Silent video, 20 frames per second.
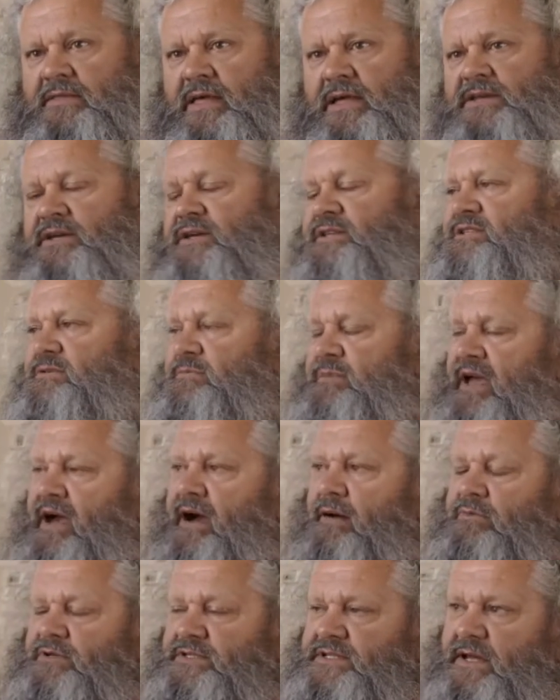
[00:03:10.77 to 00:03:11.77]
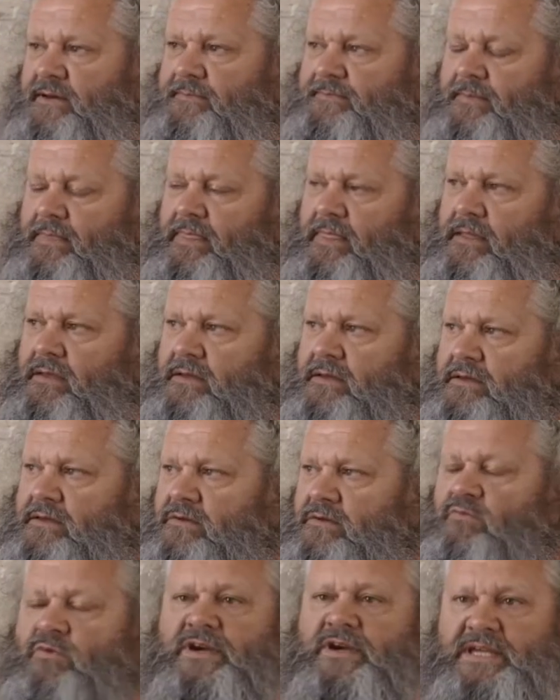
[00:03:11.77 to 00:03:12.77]
They need to be able to
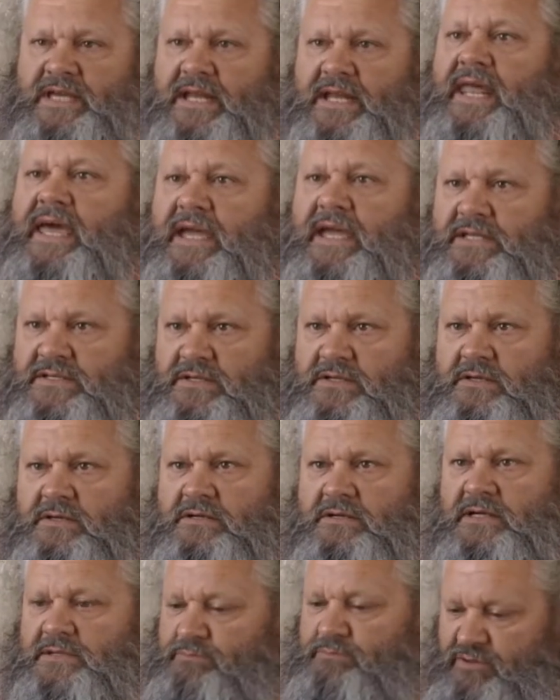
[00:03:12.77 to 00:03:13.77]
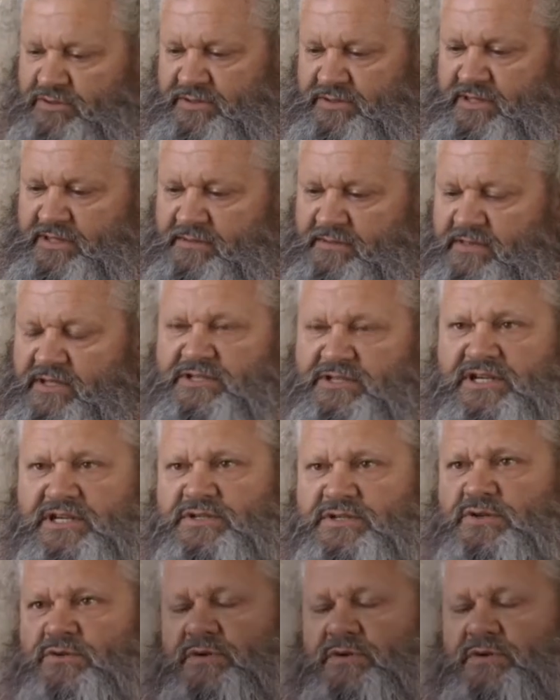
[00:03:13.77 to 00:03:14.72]
reconnect and put the jigsaw